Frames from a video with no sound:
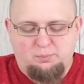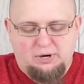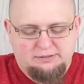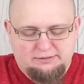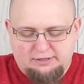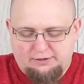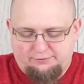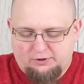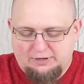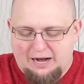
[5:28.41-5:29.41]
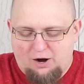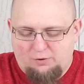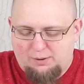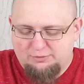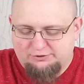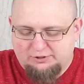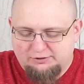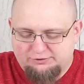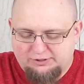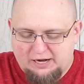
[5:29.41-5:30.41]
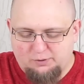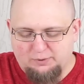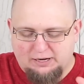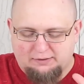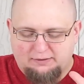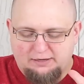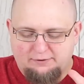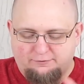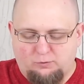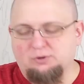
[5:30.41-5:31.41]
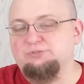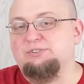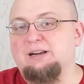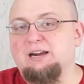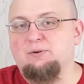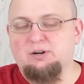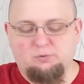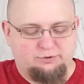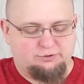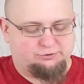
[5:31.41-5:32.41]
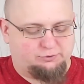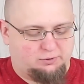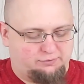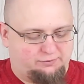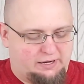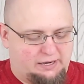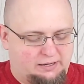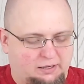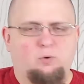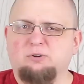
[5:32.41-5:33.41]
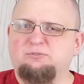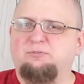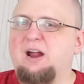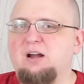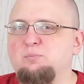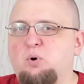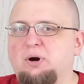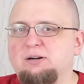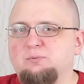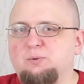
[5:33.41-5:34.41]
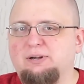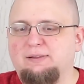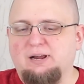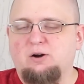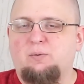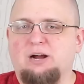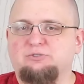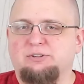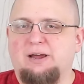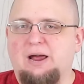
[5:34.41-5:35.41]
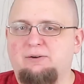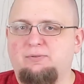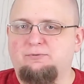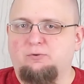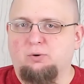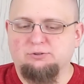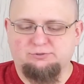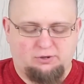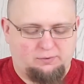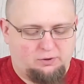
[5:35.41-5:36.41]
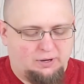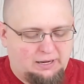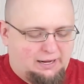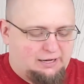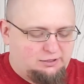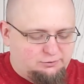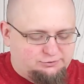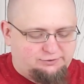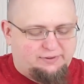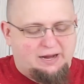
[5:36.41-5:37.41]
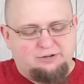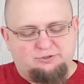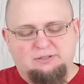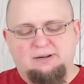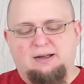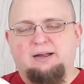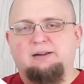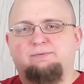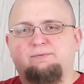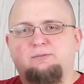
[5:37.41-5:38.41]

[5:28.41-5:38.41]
But for now, I'm just going to say, we got the Force Adherent, which is sort of a Force fanboy, really. They don't actually have the Force, although it uses the Asian guy